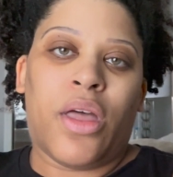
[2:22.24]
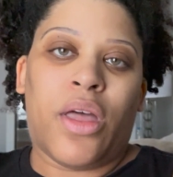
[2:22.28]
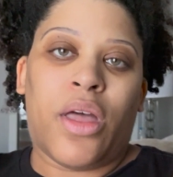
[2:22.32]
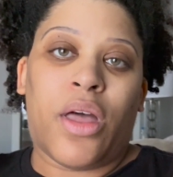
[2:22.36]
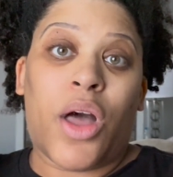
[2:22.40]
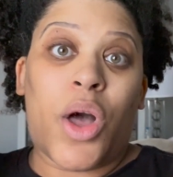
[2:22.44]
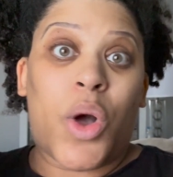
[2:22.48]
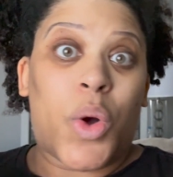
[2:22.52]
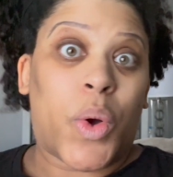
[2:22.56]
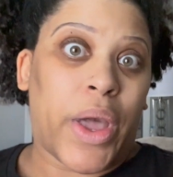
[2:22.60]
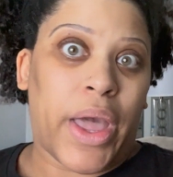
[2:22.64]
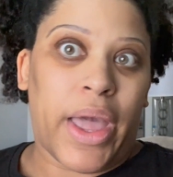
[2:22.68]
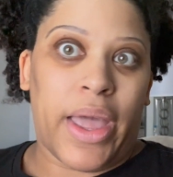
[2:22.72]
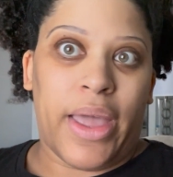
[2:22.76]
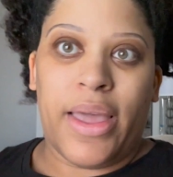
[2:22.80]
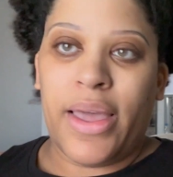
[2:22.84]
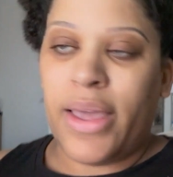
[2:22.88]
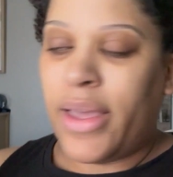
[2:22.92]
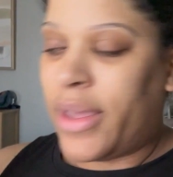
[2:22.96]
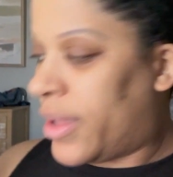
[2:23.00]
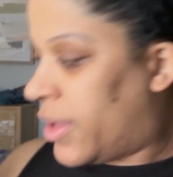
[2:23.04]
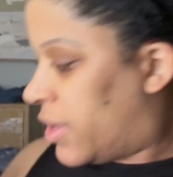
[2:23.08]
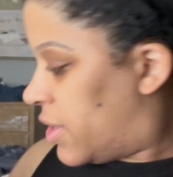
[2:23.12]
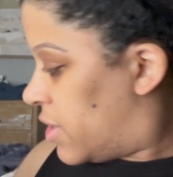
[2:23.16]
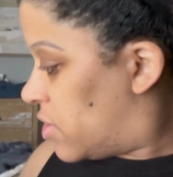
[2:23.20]
Okay,
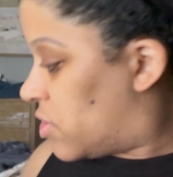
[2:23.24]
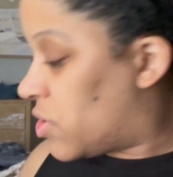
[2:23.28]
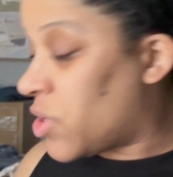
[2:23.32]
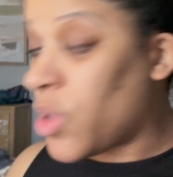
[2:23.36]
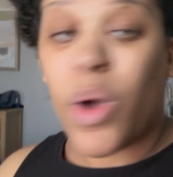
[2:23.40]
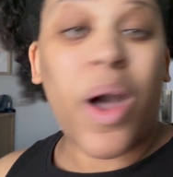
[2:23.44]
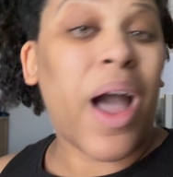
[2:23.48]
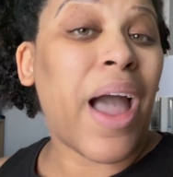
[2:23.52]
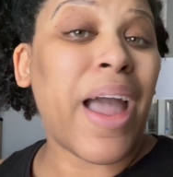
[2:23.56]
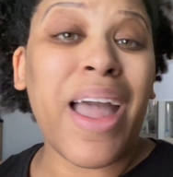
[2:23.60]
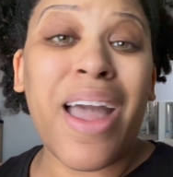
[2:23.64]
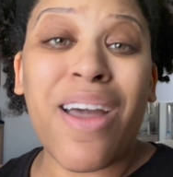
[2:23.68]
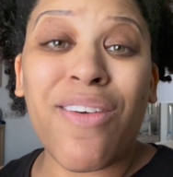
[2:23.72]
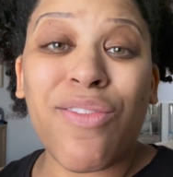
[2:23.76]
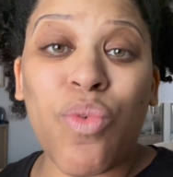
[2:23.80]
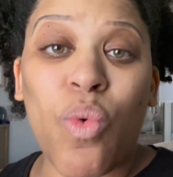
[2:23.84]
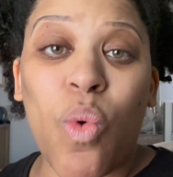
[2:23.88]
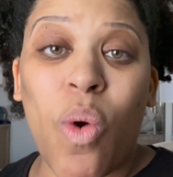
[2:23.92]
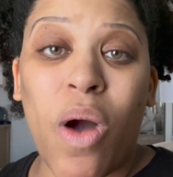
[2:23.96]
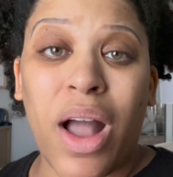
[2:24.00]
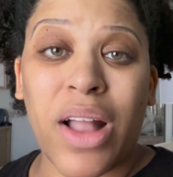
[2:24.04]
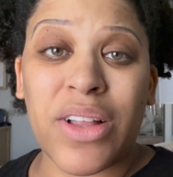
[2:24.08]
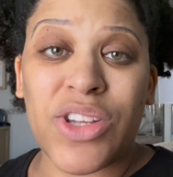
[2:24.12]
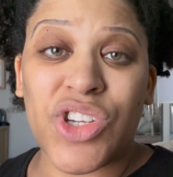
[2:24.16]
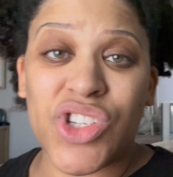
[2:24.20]
so I have
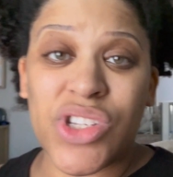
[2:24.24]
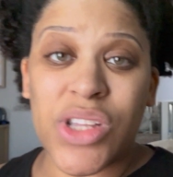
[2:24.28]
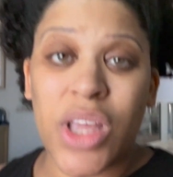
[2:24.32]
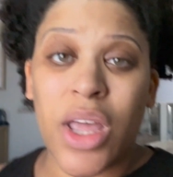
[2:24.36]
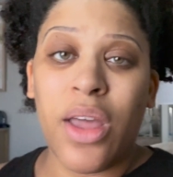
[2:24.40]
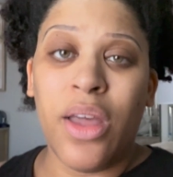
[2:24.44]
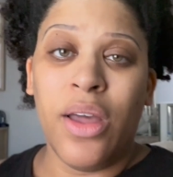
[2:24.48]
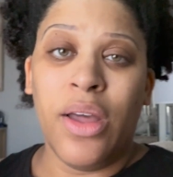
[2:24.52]
watched